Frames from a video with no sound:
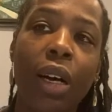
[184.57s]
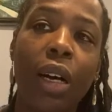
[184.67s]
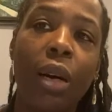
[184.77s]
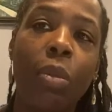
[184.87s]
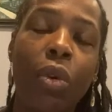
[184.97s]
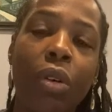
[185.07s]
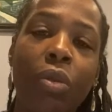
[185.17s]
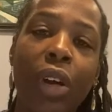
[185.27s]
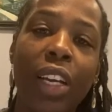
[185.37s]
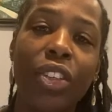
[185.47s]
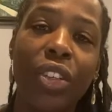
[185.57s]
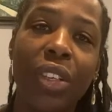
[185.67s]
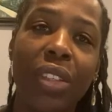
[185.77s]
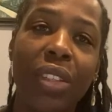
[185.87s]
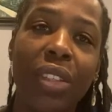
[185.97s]
a more
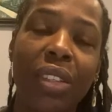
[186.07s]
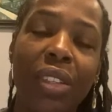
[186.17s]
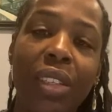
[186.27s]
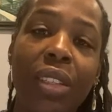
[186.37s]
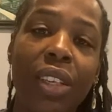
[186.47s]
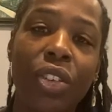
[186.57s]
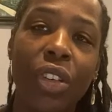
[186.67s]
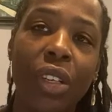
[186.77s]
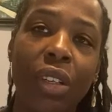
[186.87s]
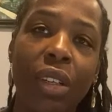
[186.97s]
righteous decision